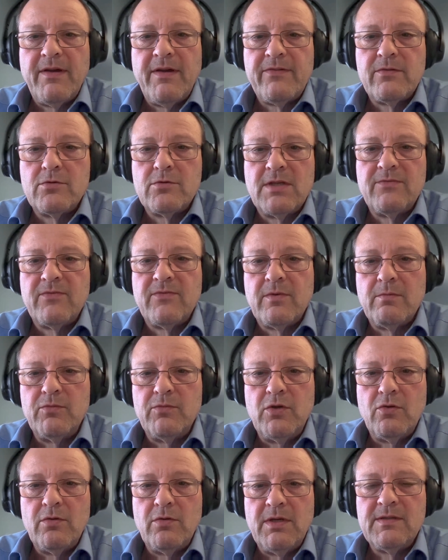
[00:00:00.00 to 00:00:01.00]
pathogens from
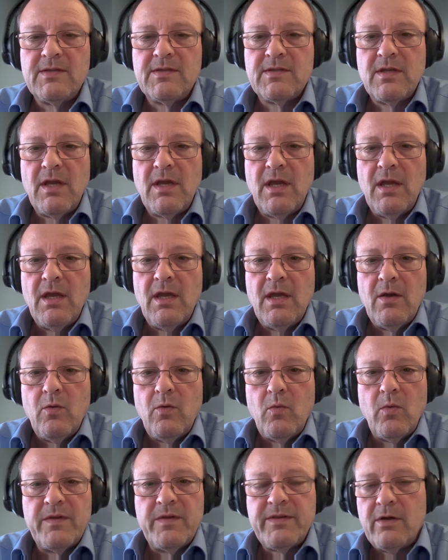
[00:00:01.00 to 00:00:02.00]
urines
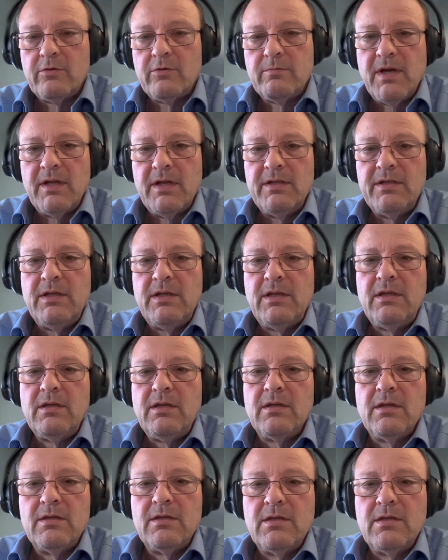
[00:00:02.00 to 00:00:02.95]
without multi,